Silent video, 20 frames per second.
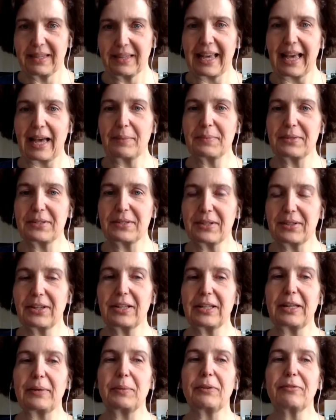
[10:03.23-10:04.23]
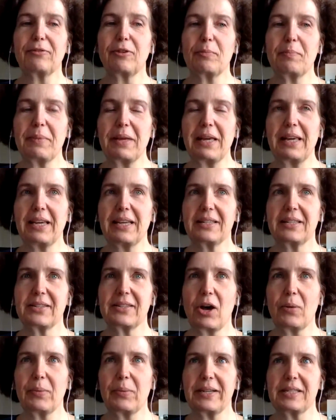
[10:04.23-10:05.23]
Absolutely. Well, for me, it's
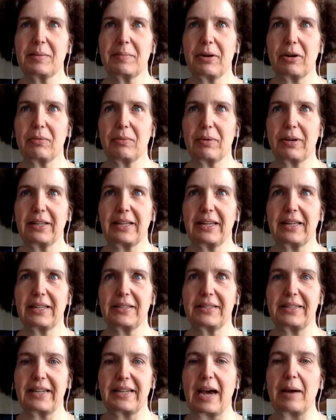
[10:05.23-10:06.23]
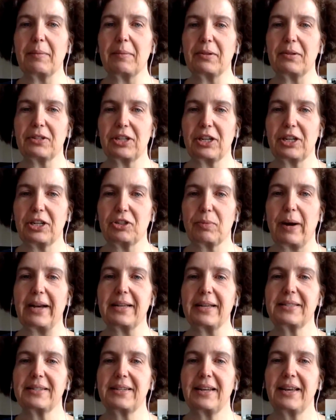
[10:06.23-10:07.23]
always about really establishing
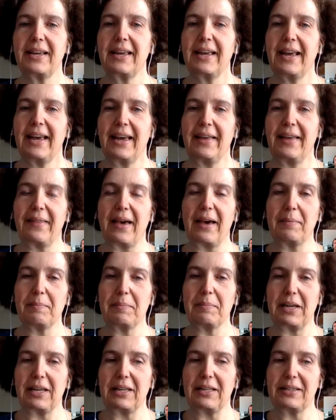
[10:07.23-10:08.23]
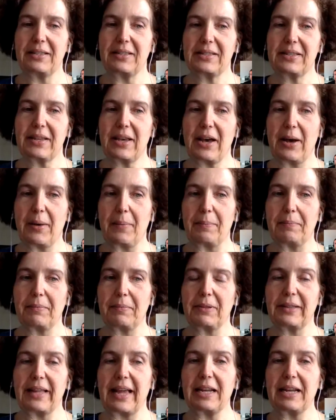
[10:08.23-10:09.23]
trust. And that means
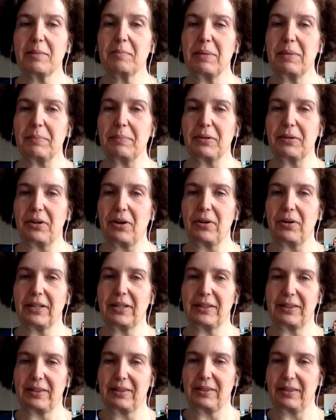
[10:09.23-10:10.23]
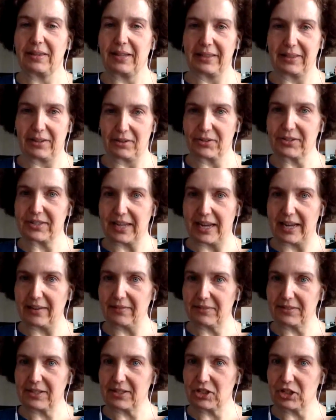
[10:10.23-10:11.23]
letting people know that they're
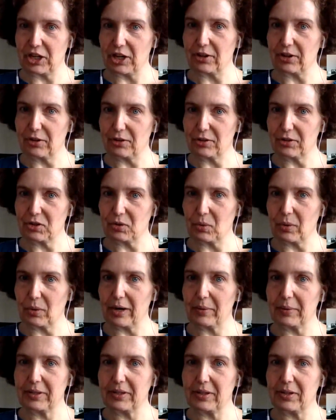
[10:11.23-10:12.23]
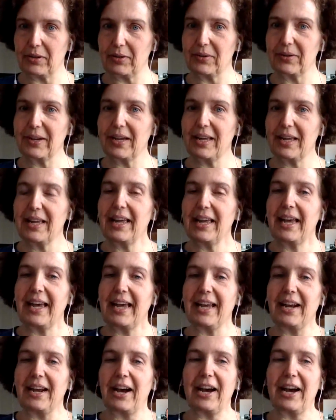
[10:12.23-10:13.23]
safe to share their story with you.
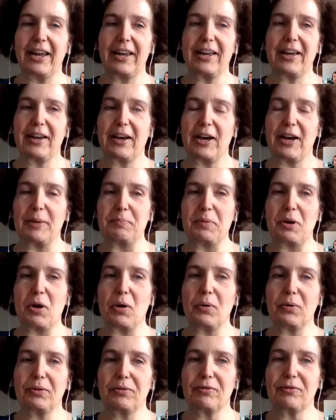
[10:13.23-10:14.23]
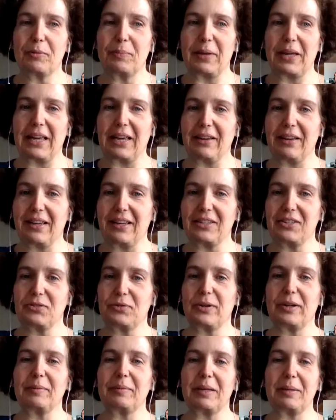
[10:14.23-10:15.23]
And I am known for being
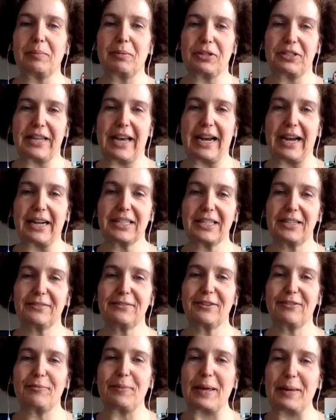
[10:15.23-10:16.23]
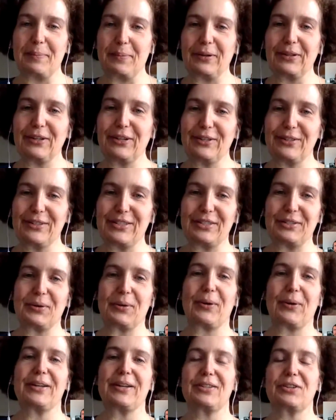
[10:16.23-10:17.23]
extremely protective of people whose
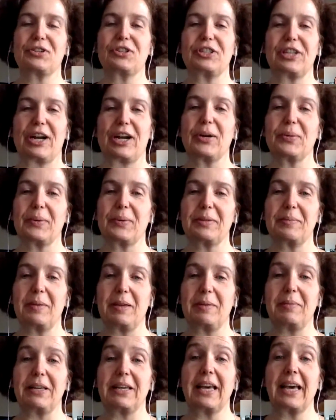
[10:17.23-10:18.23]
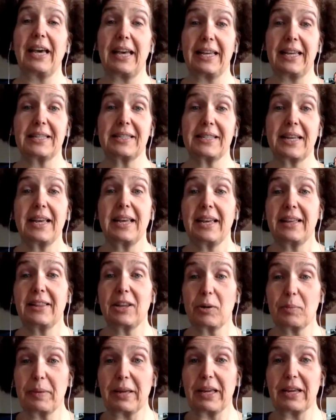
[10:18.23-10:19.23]
stories are shared with me because
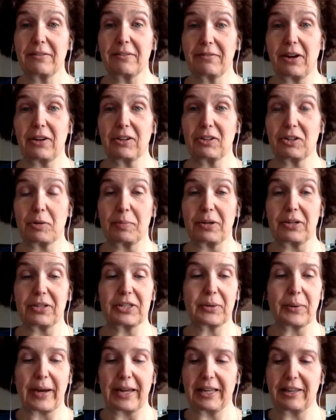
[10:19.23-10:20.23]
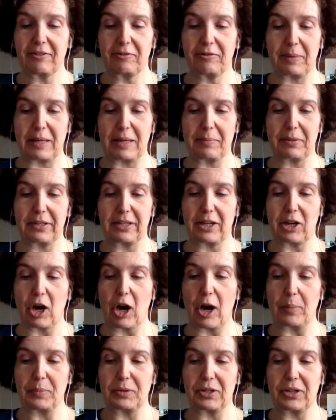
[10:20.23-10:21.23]
they're being vulnerable. So I give people the
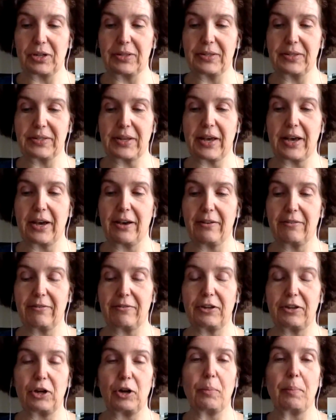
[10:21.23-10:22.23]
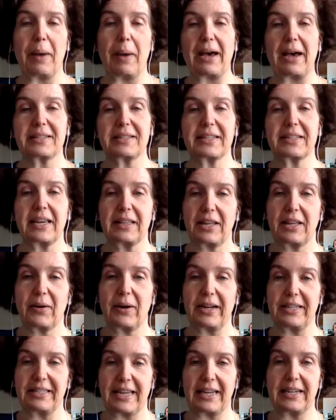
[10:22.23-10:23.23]
options of, masking their
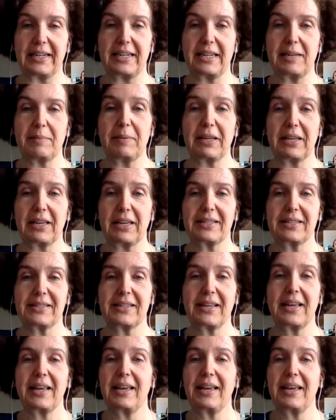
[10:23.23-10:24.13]
identity, because